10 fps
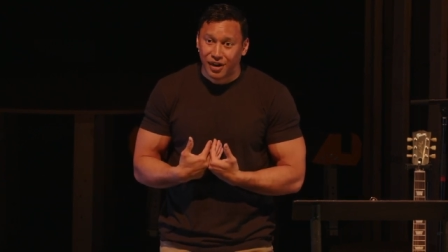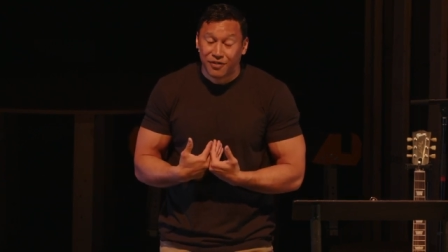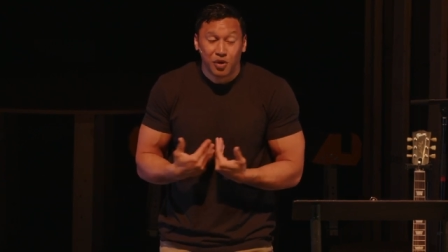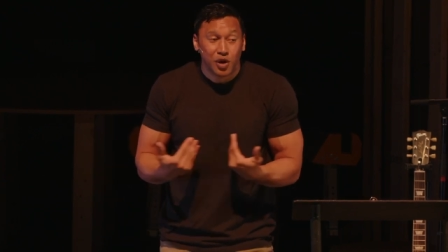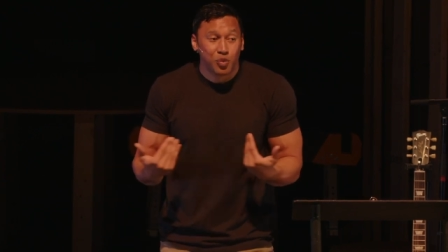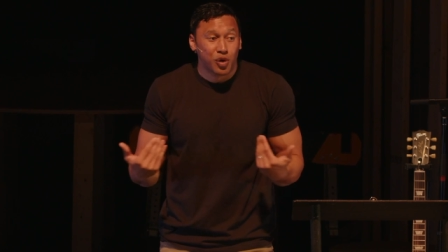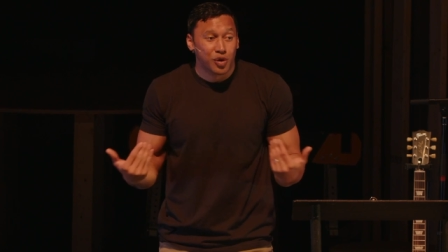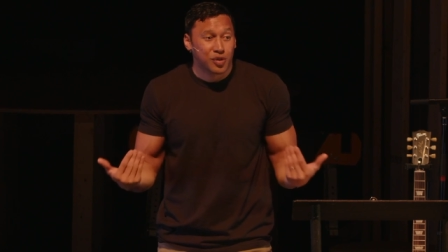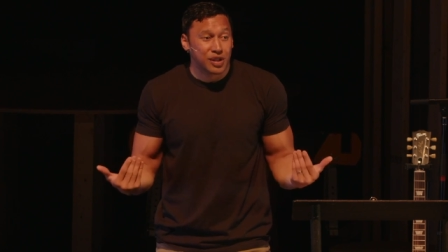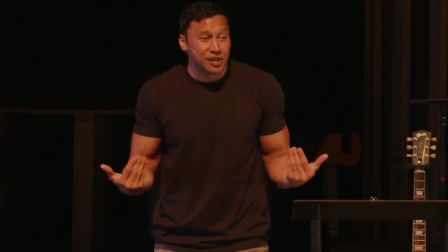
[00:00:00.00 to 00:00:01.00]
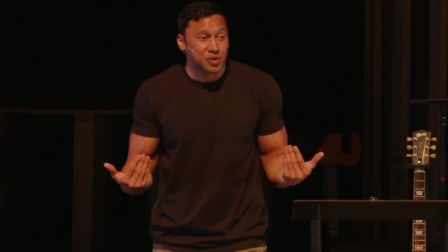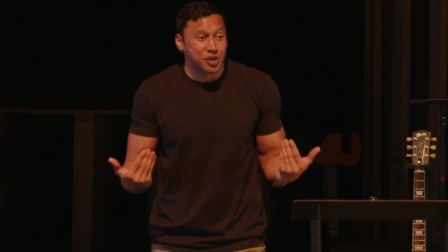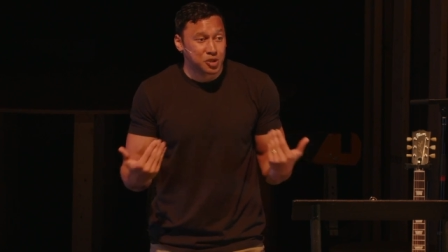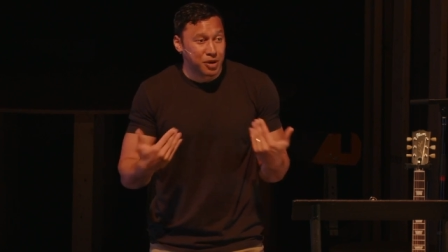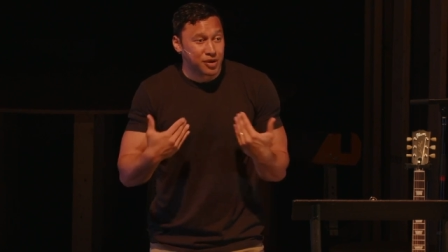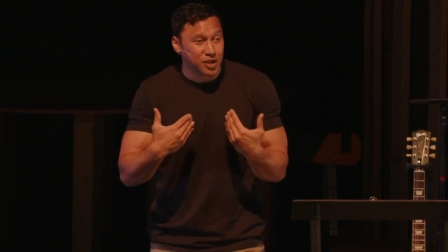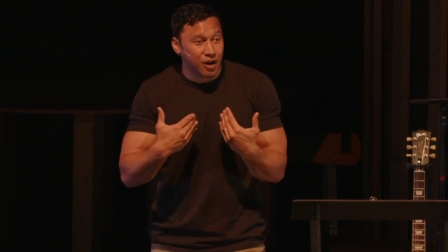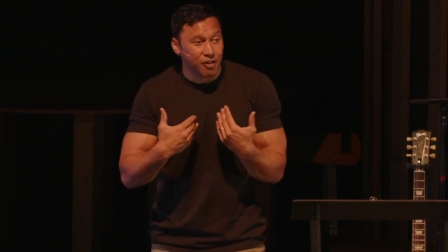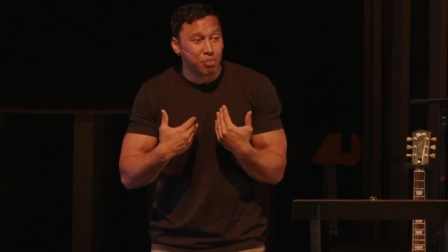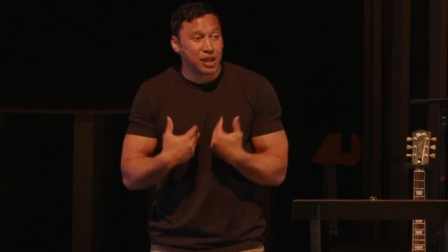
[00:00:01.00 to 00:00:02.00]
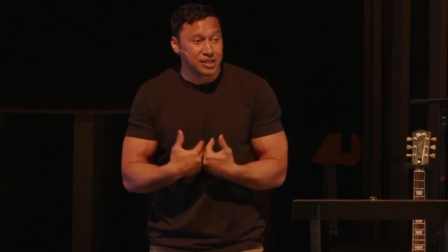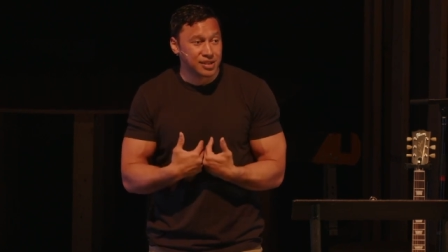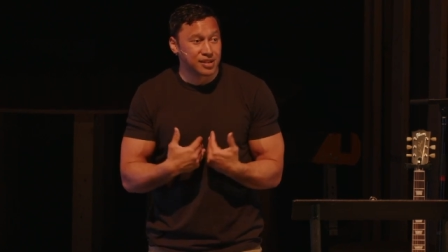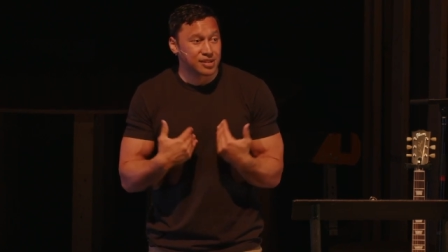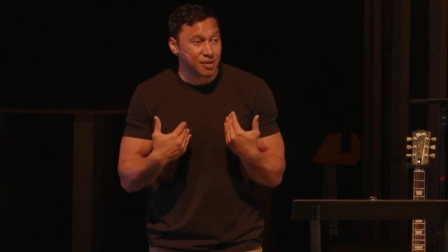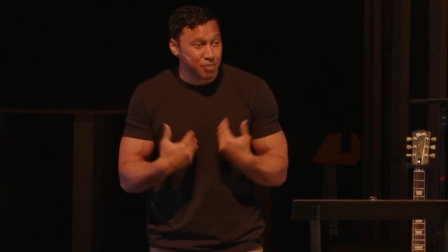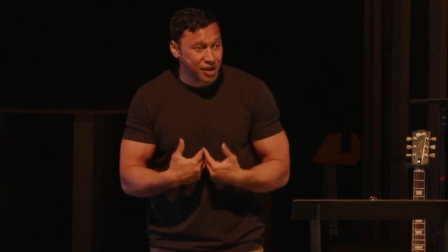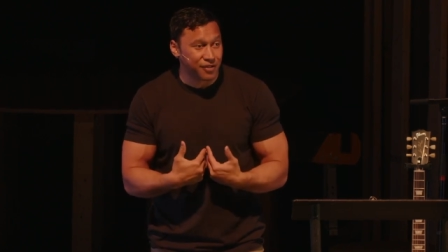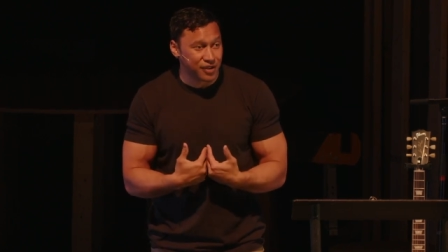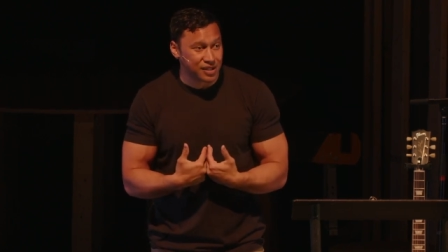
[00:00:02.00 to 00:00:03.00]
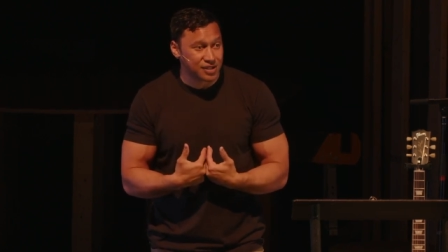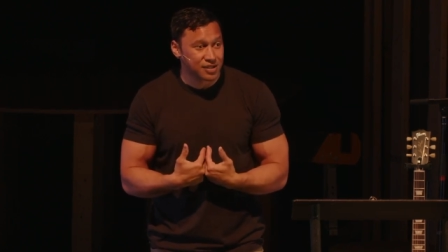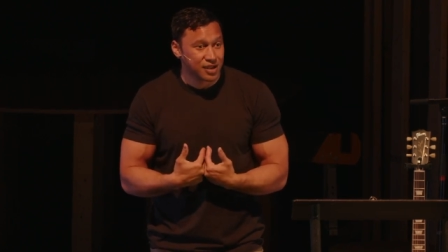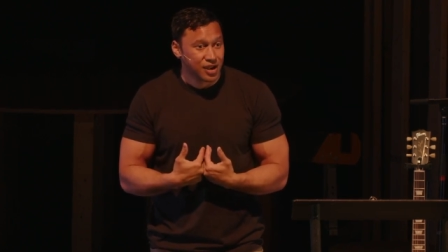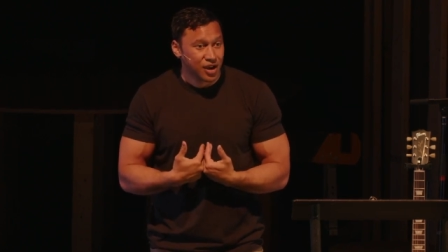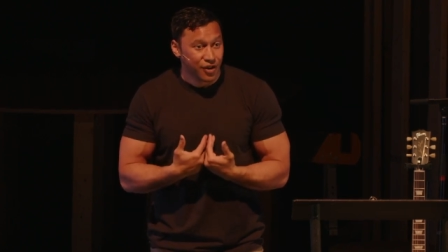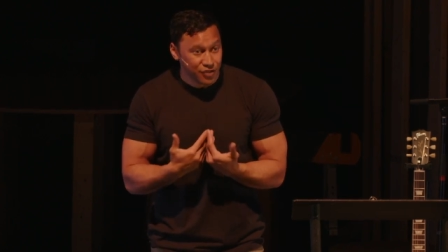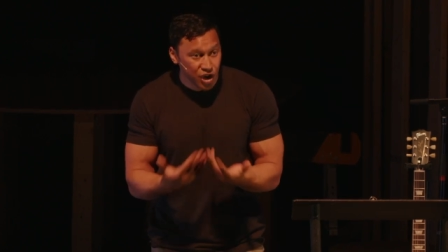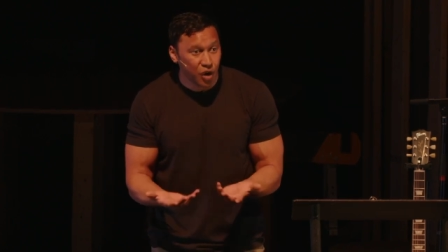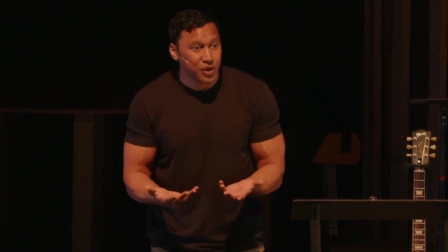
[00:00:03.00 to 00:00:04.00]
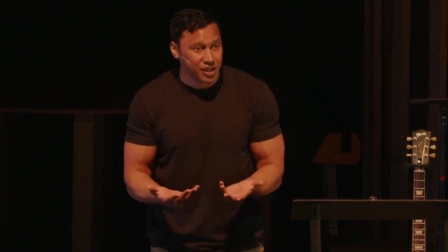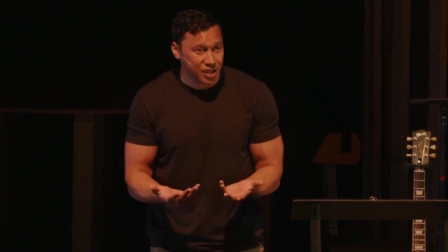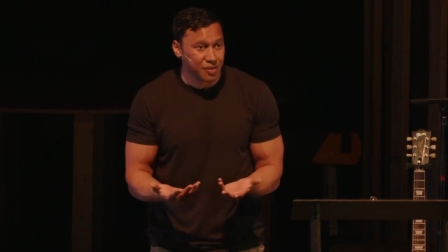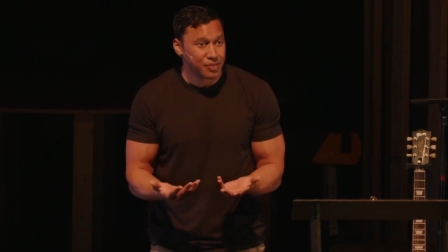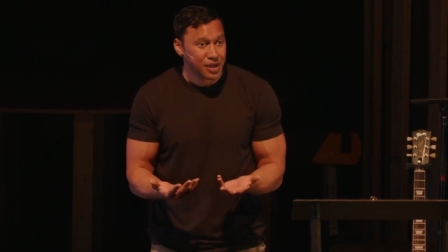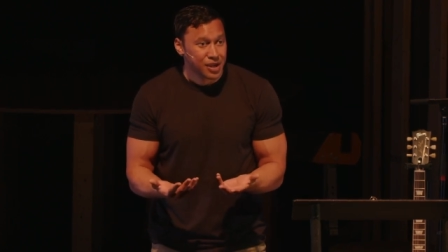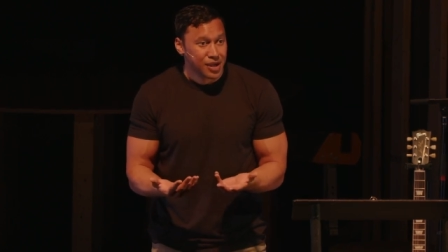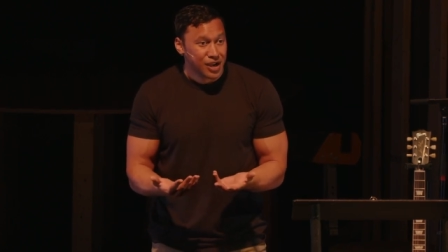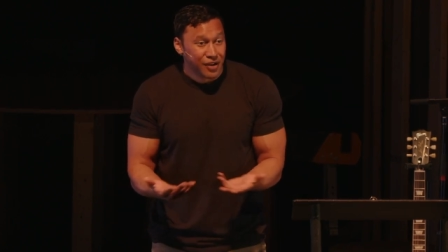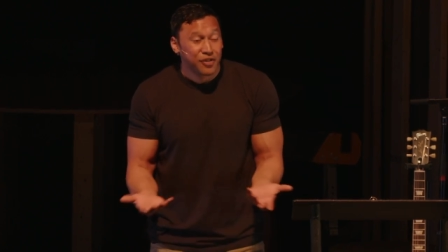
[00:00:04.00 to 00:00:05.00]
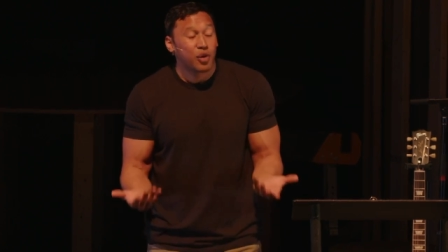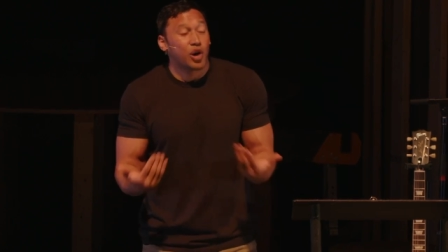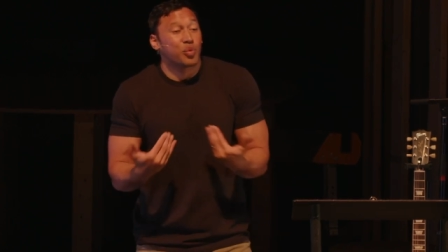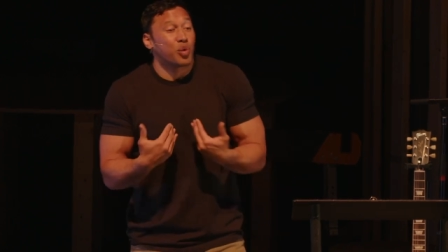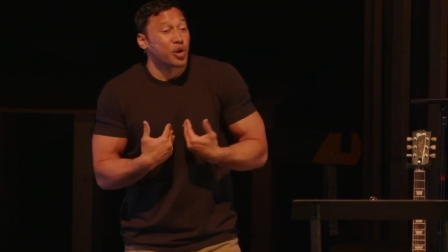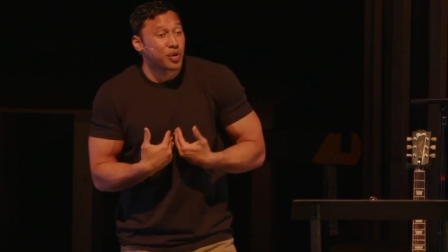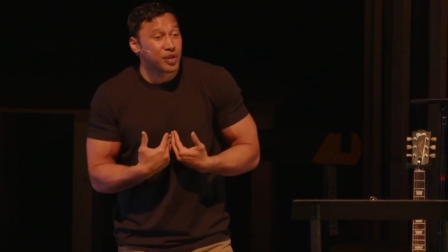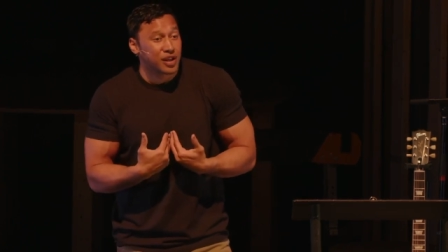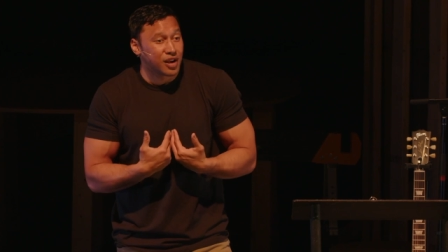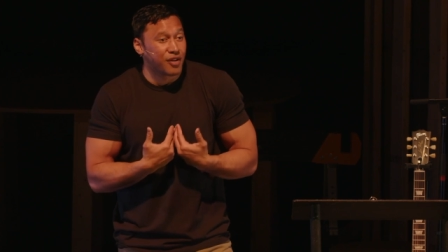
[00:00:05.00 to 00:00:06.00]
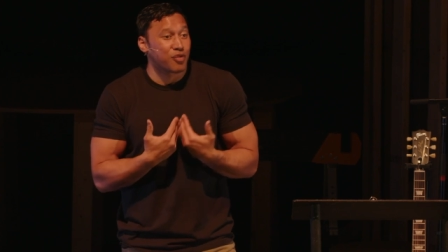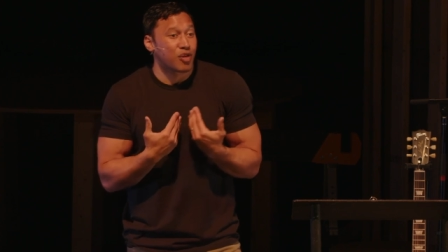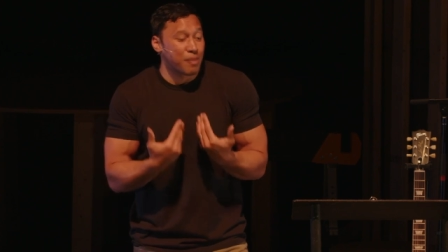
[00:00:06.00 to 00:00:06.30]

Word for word: I feel unworthy to experience all the blessings and benefits of knowing Him. I feel unworthy of